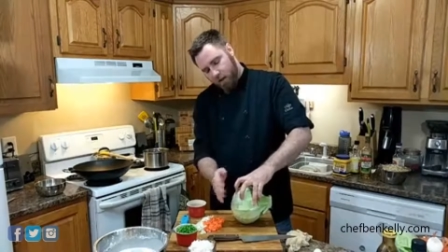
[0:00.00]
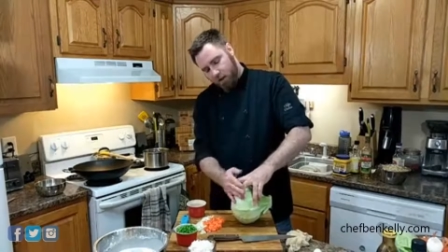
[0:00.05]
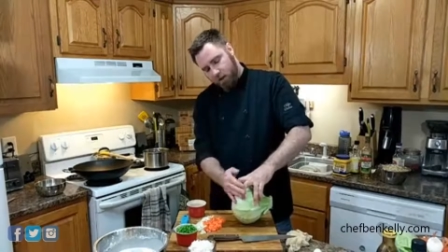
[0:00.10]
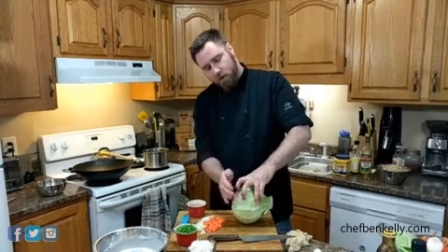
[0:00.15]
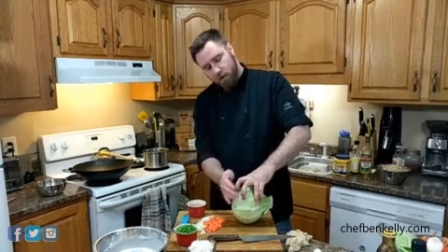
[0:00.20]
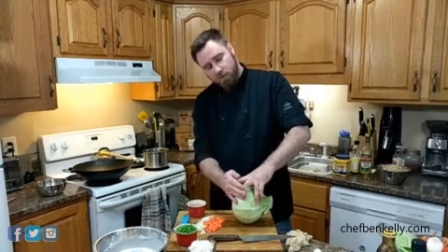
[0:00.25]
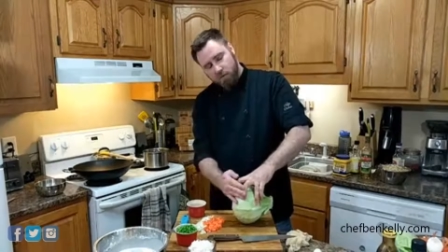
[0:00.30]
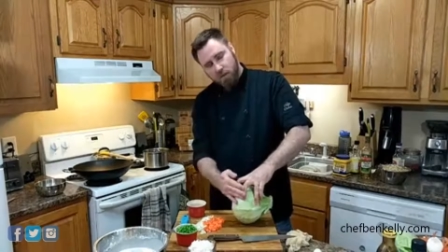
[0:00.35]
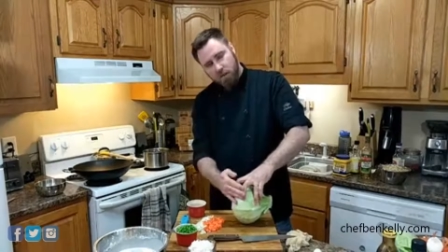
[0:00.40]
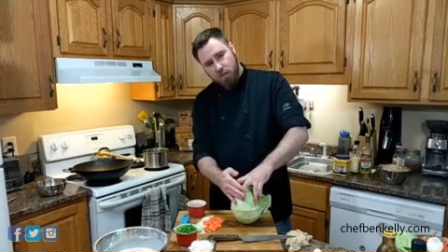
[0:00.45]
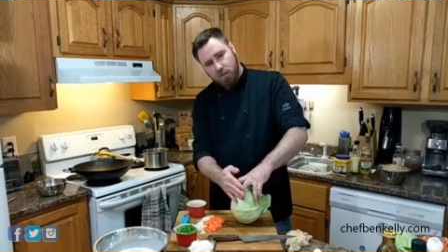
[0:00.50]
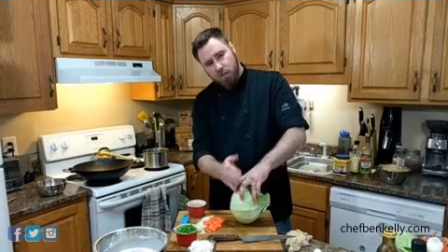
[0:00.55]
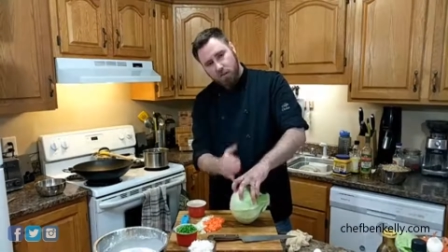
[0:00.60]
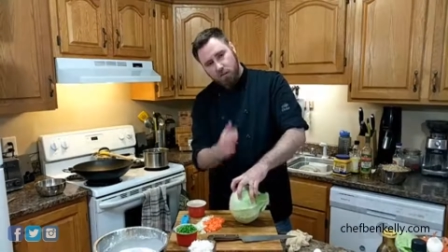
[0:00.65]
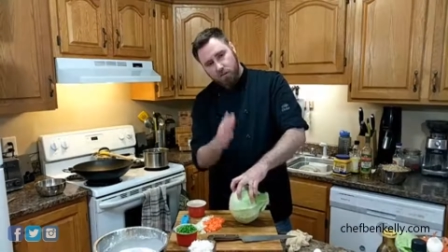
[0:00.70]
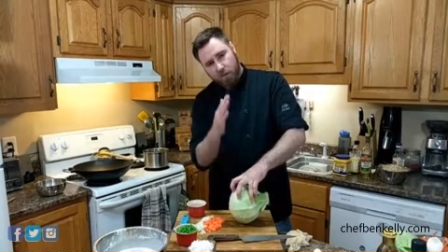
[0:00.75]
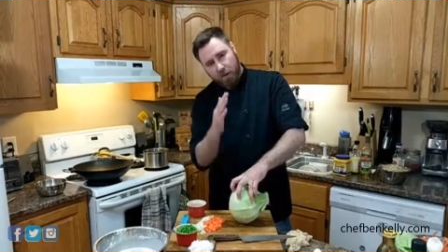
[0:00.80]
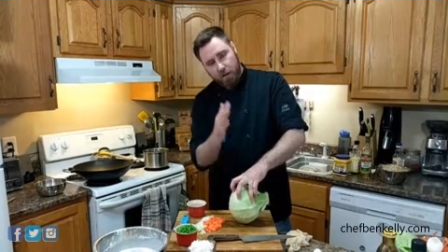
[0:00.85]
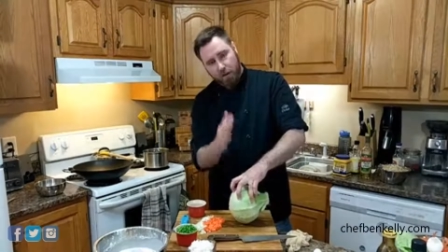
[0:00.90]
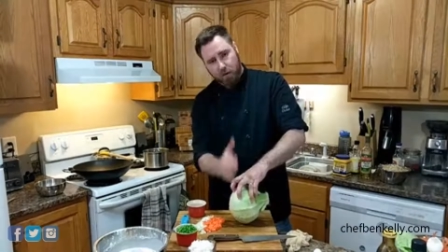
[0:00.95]
And then I'll use these
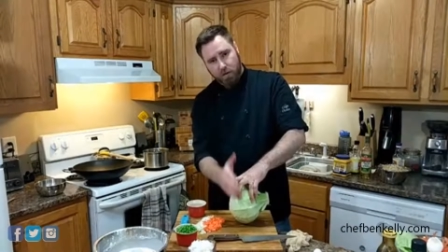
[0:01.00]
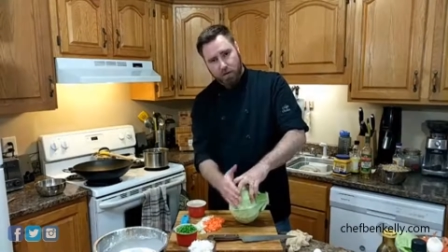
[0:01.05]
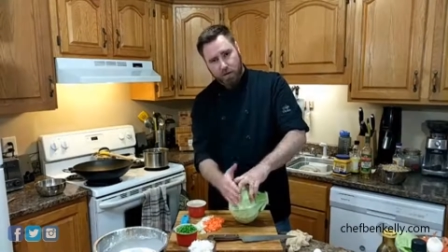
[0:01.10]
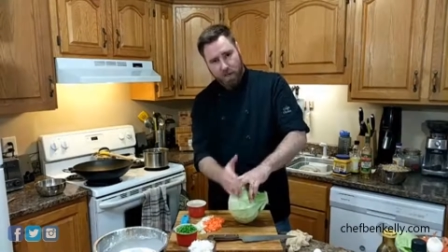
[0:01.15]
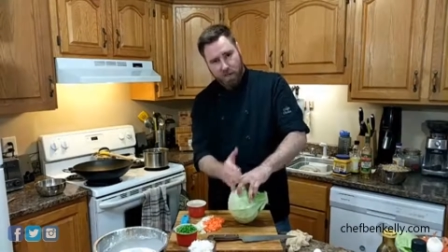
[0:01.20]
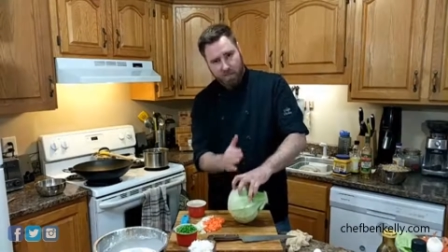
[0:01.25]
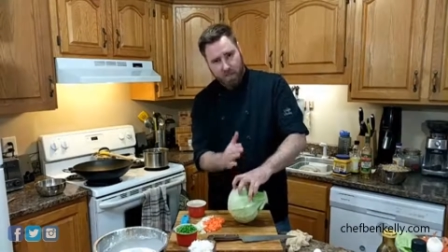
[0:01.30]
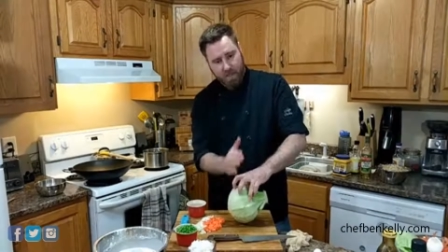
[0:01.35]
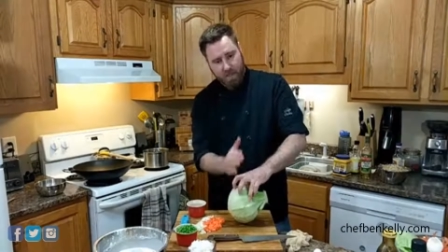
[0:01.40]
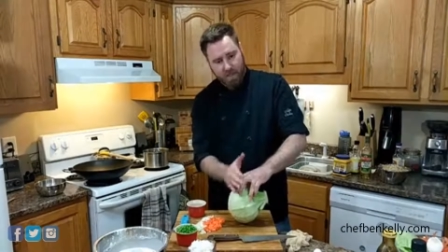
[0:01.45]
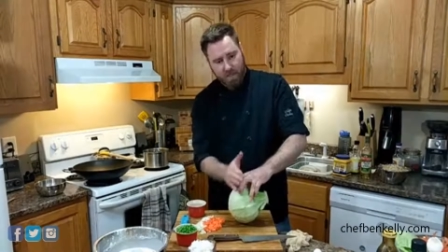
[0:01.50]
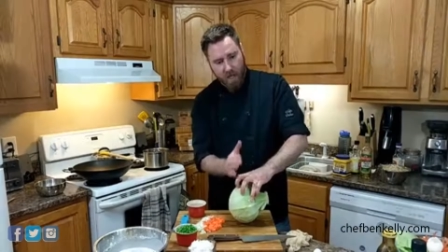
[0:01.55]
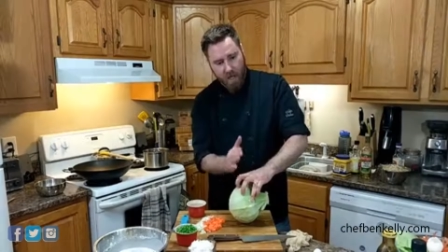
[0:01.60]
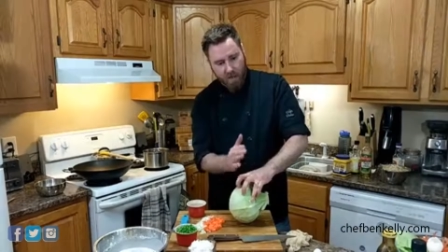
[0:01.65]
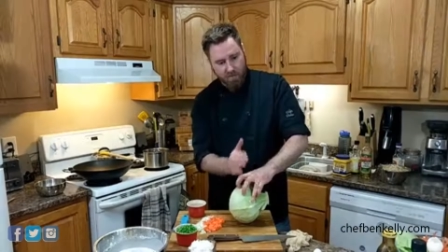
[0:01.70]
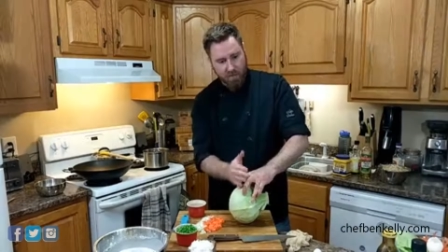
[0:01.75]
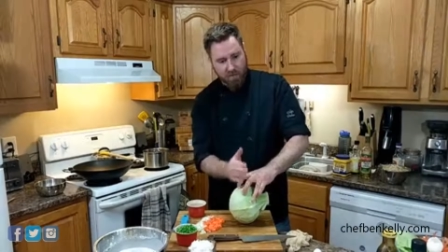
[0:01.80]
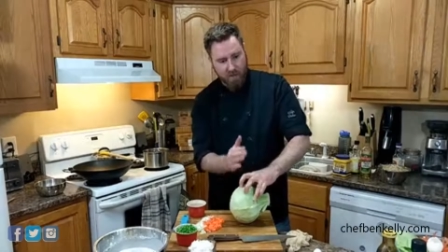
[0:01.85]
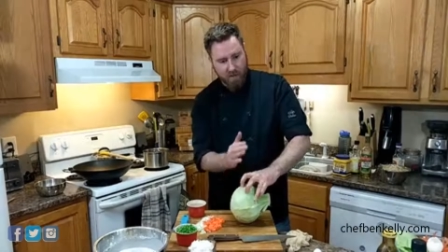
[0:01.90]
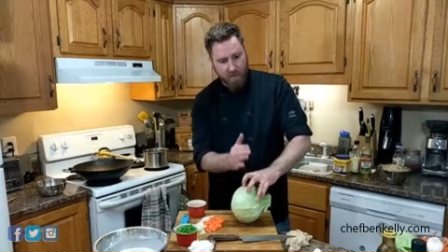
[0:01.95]
two fingers as my
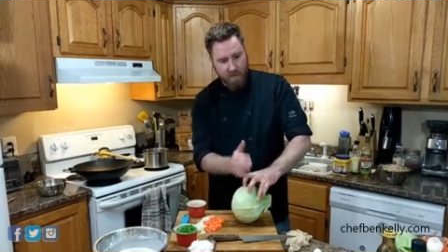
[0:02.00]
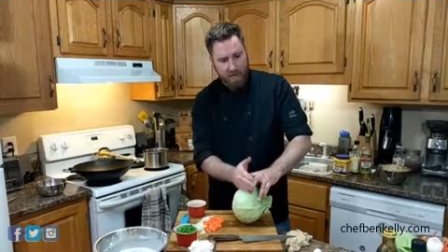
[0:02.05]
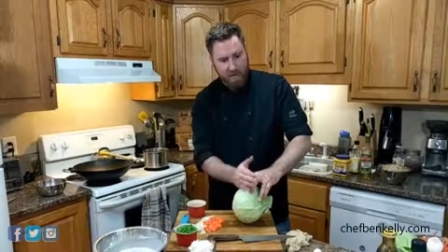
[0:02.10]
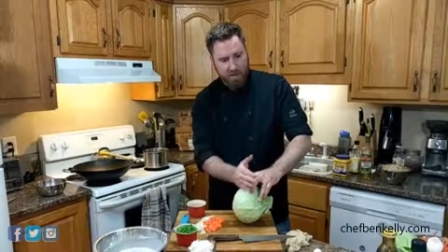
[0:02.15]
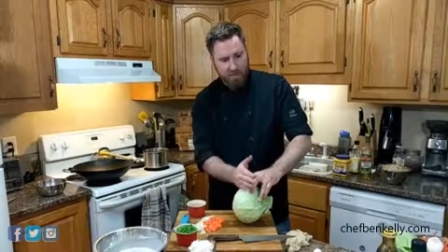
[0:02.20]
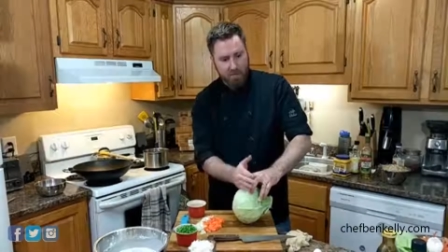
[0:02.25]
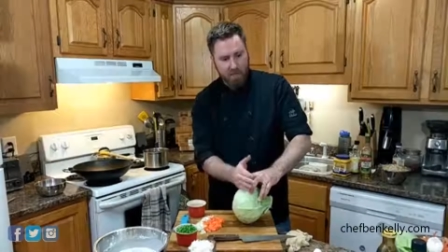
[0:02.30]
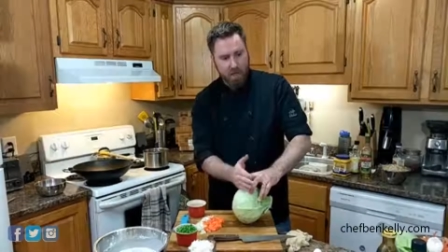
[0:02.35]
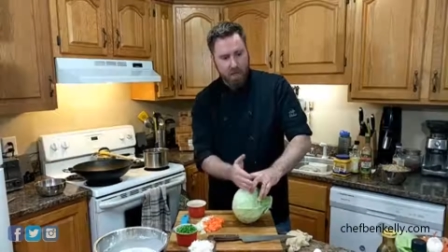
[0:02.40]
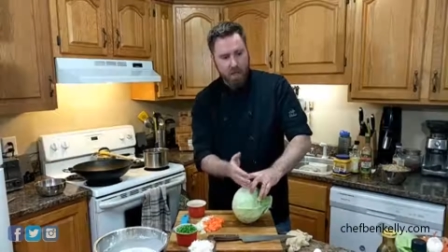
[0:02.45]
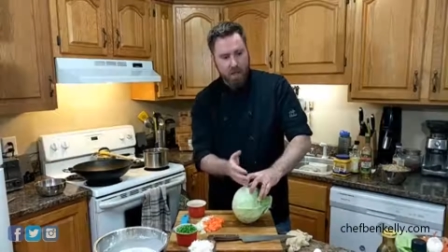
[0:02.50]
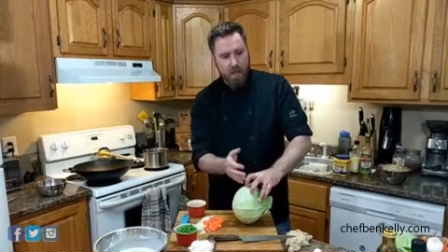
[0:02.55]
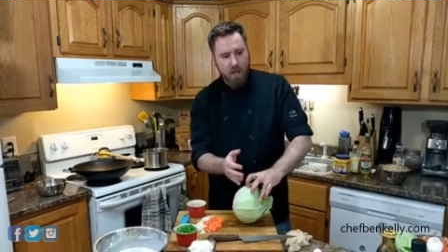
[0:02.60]
guide for the knife.